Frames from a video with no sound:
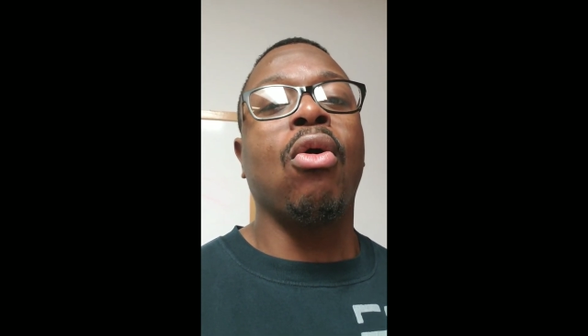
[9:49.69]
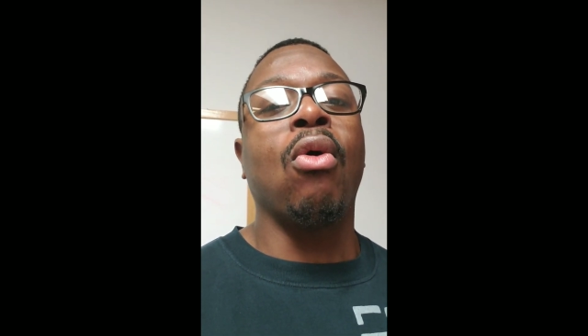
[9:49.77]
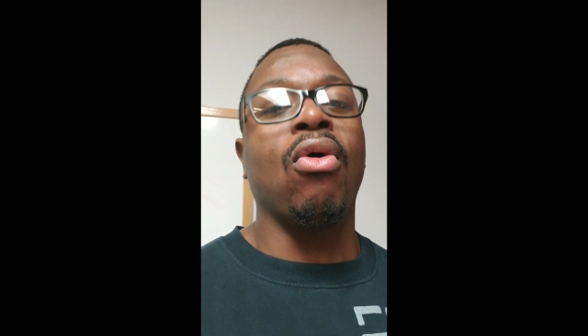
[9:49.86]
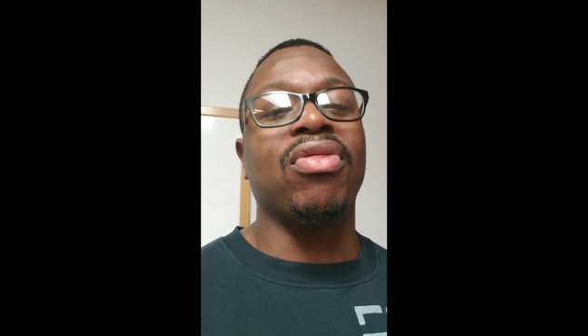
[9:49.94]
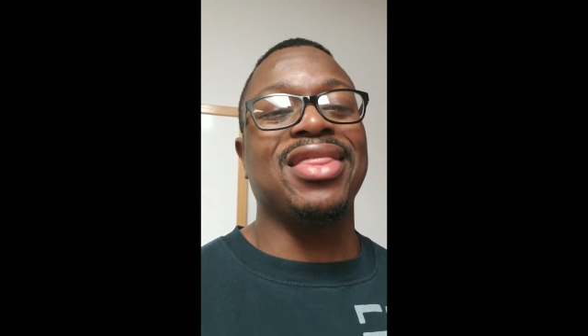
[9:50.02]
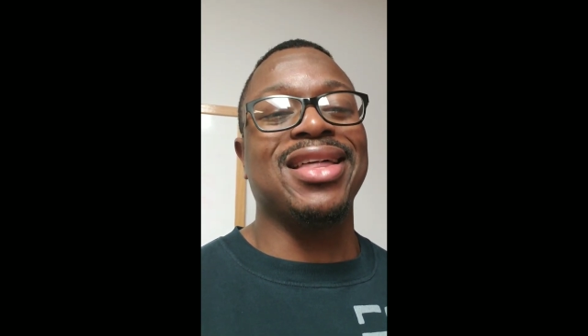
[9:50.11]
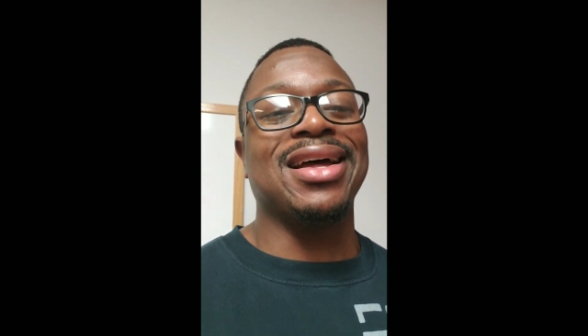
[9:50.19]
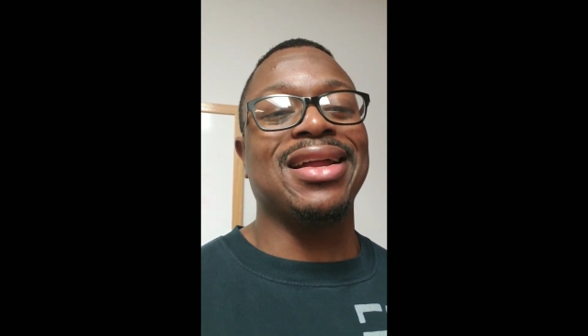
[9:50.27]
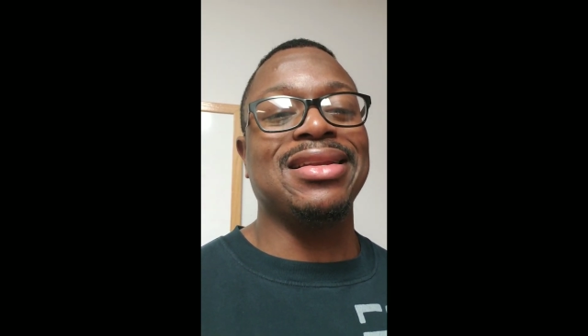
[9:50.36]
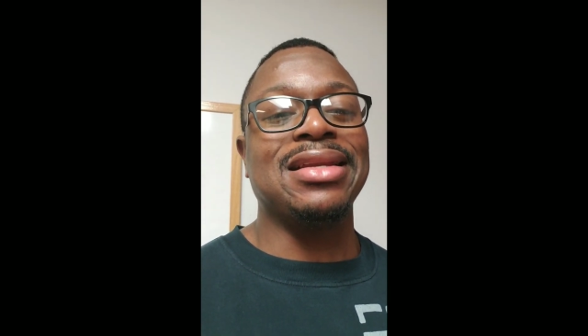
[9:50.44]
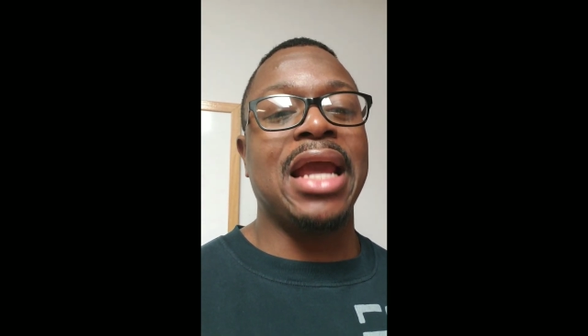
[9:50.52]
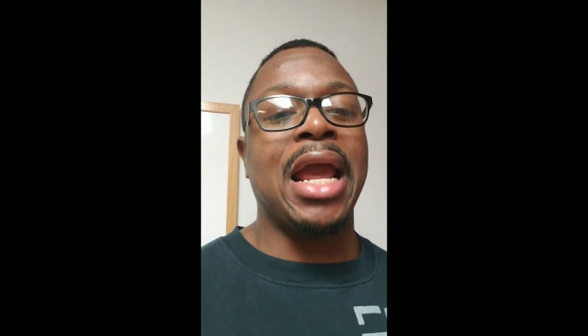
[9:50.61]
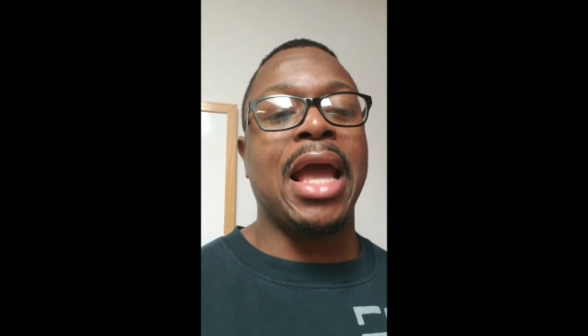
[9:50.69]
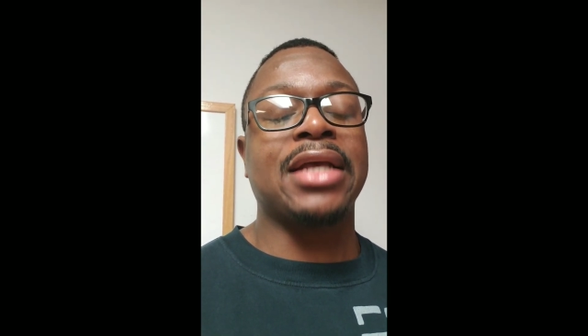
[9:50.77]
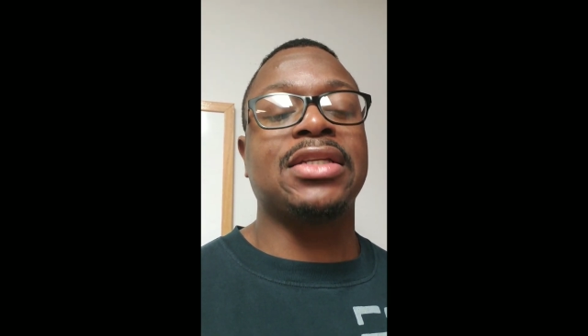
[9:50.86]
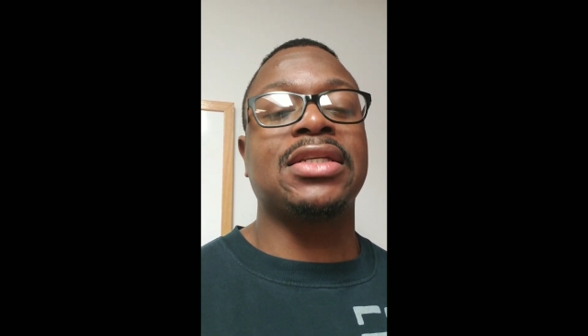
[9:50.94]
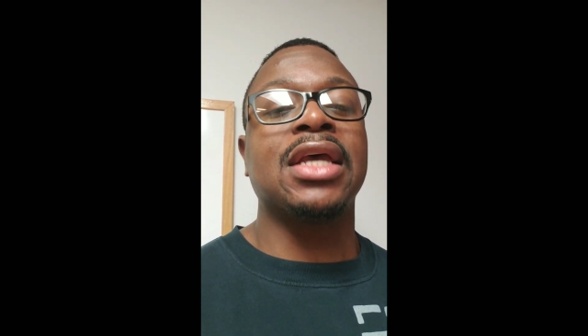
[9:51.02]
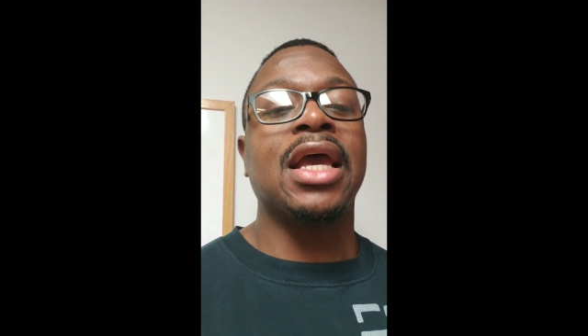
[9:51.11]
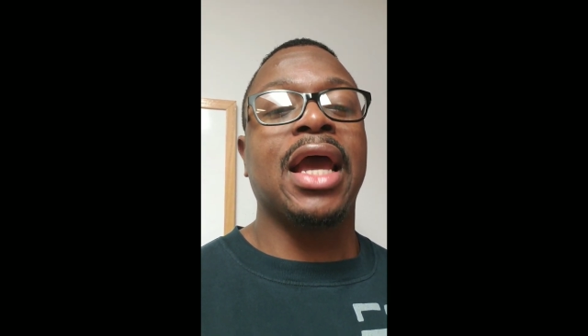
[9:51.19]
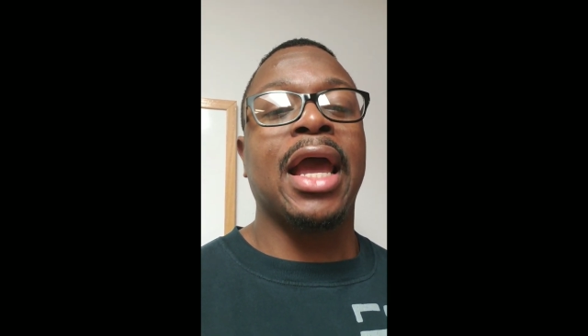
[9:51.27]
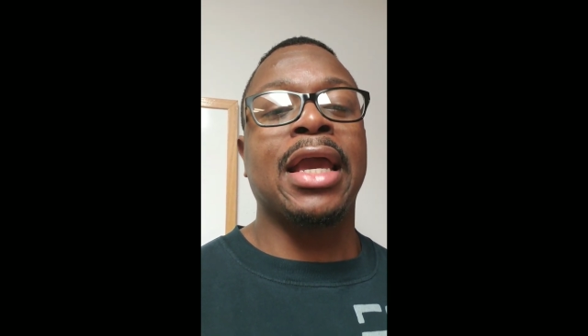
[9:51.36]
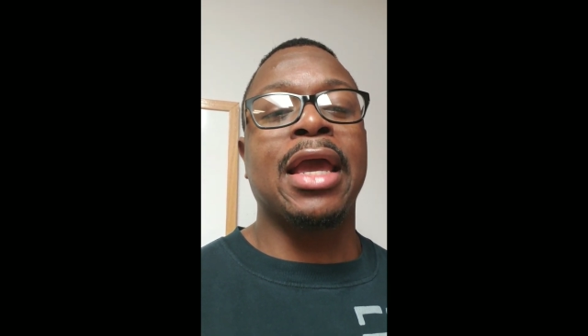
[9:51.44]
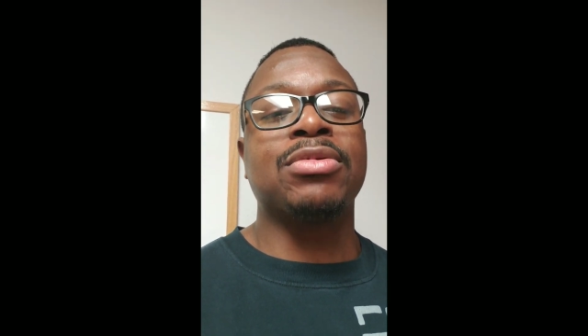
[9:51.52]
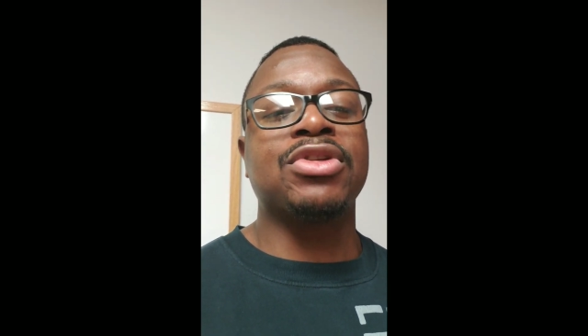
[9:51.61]
On the necks.
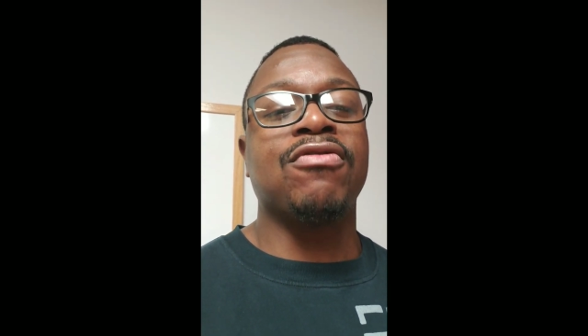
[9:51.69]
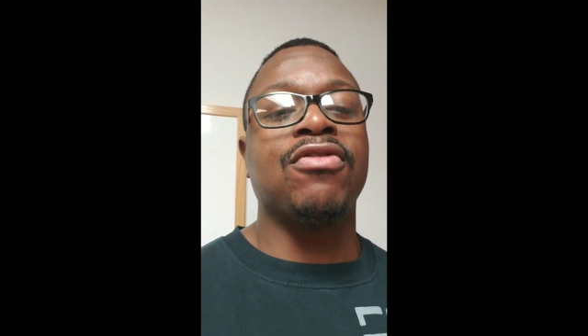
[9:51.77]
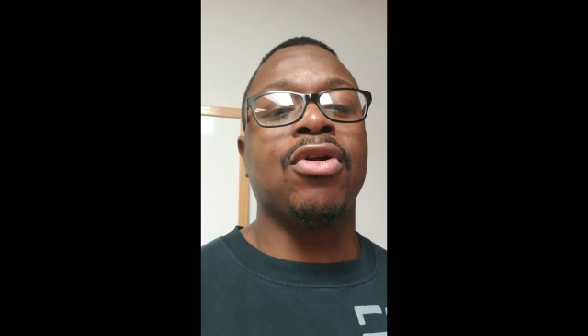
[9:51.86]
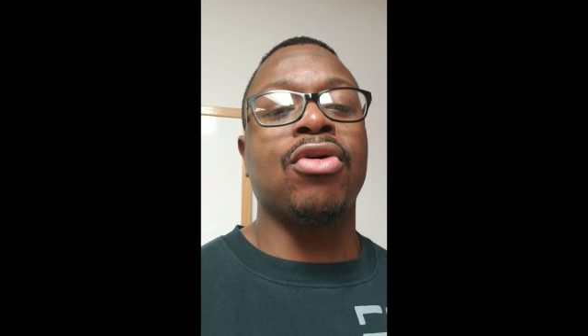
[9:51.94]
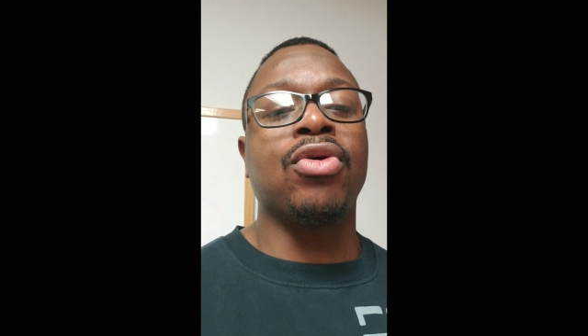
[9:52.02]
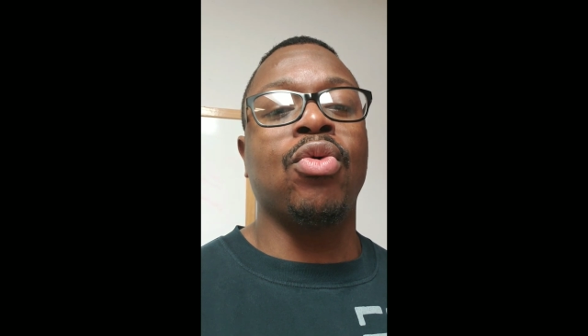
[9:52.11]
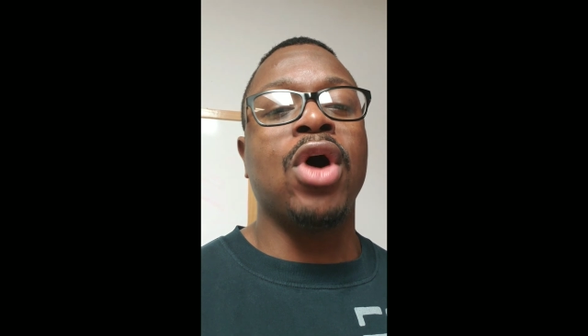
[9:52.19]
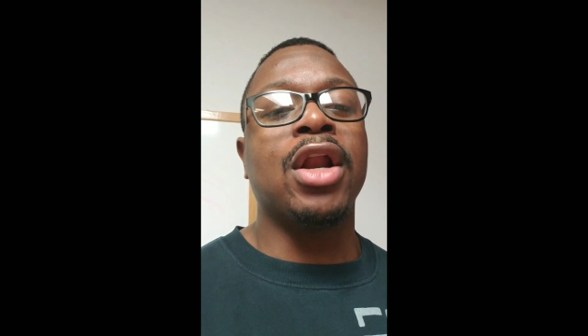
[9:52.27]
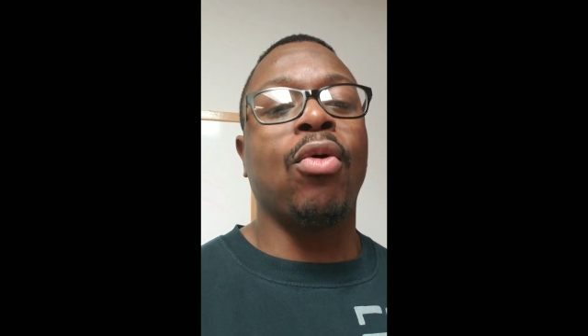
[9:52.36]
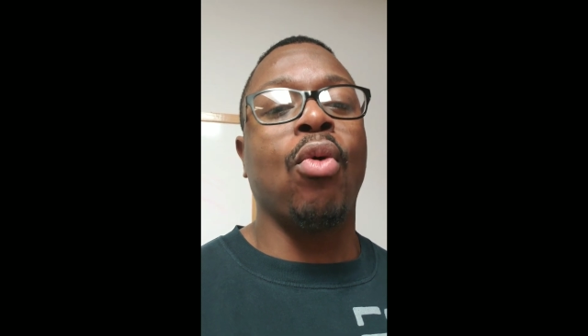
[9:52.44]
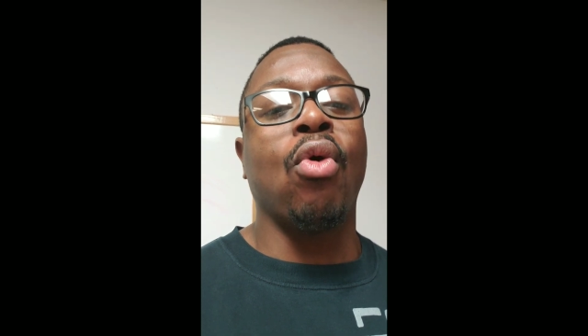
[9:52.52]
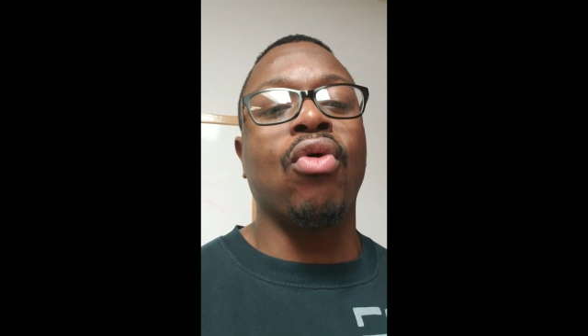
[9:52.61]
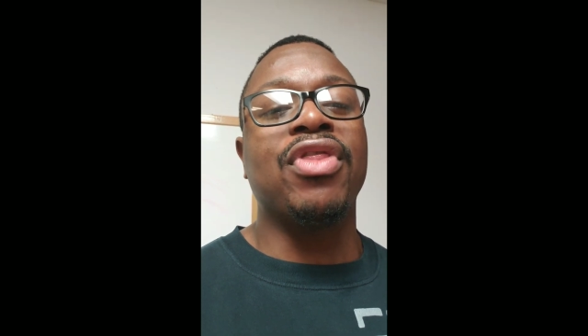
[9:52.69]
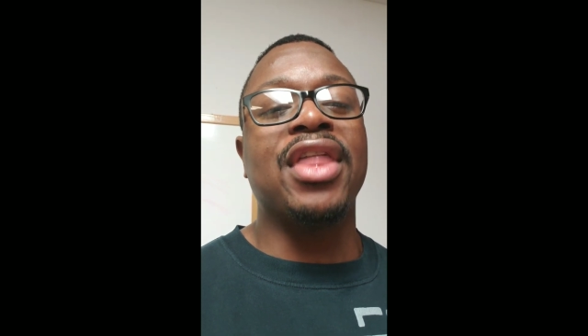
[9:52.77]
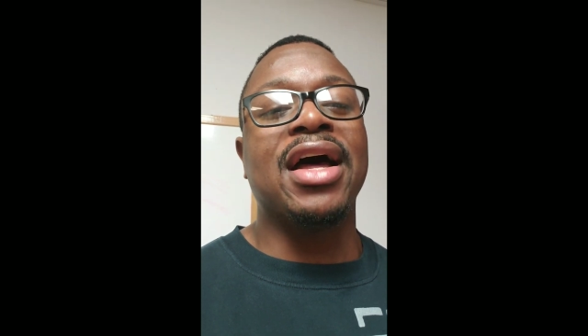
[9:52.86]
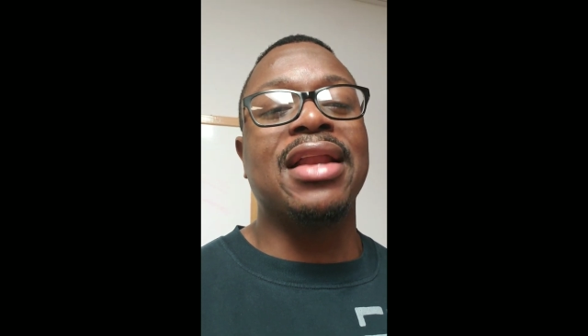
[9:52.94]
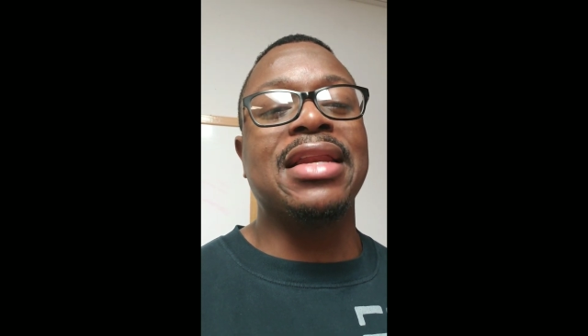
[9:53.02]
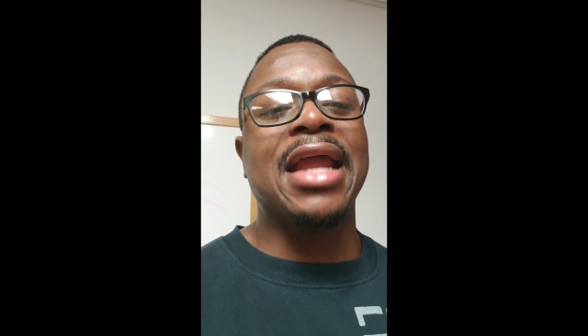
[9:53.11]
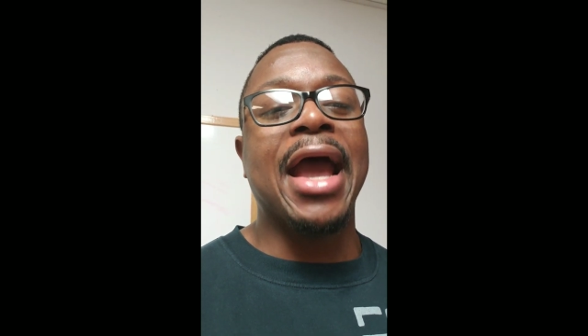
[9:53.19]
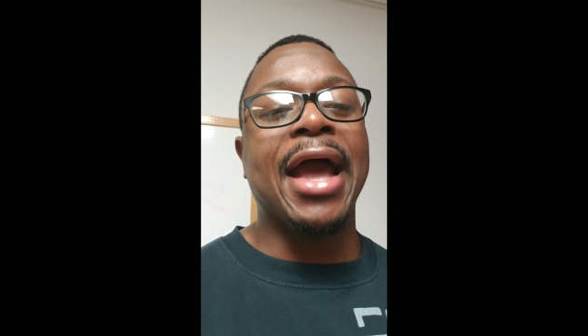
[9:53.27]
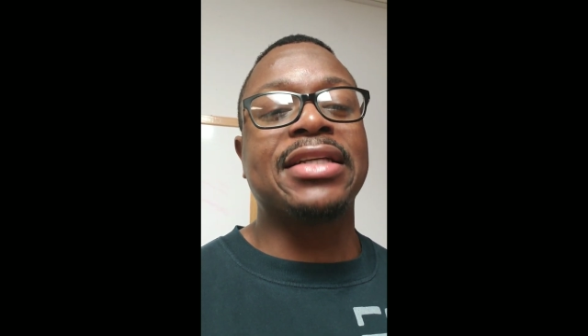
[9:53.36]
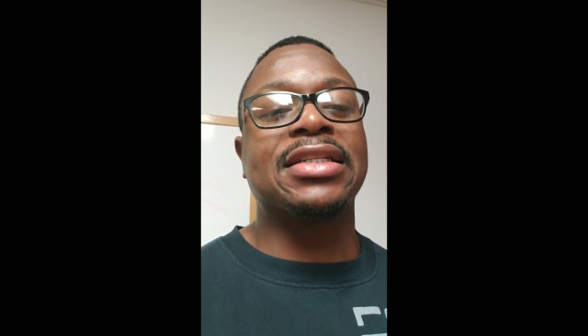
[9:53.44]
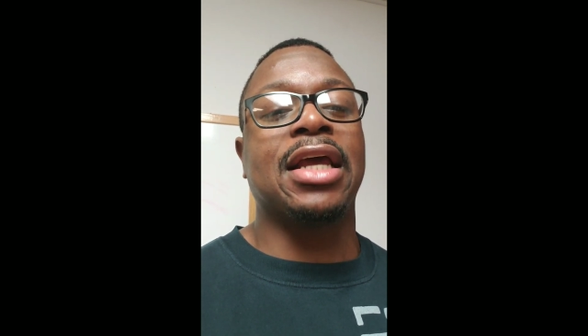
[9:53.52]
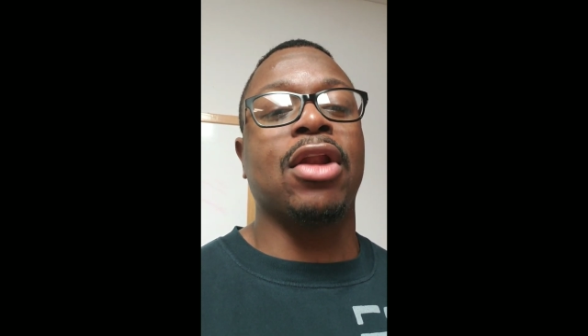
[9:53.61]
And kept the foot on the what? On the
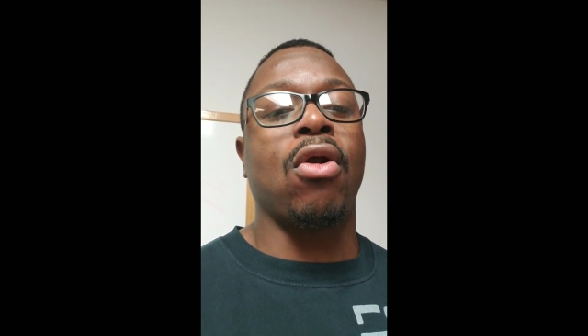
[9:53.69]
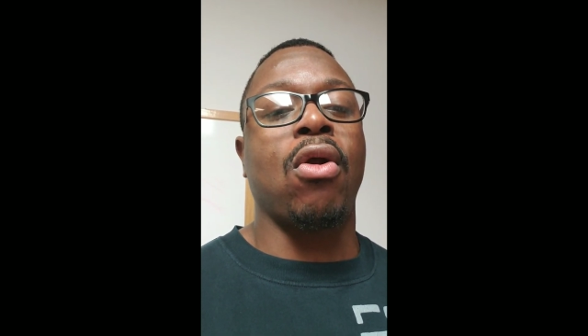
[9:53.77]
necks. And